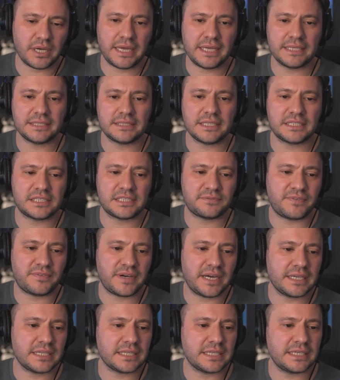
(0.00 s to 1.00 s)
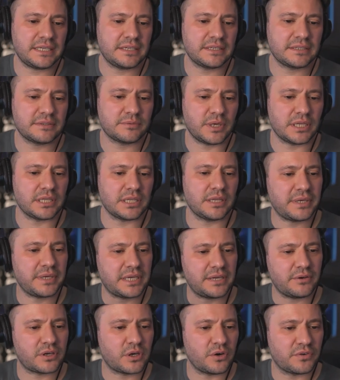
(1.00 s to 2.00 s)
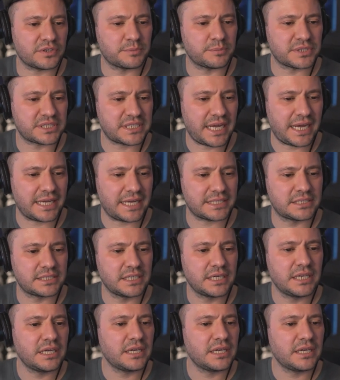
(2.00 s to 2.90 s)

and it's finally, well, let me go over some stats.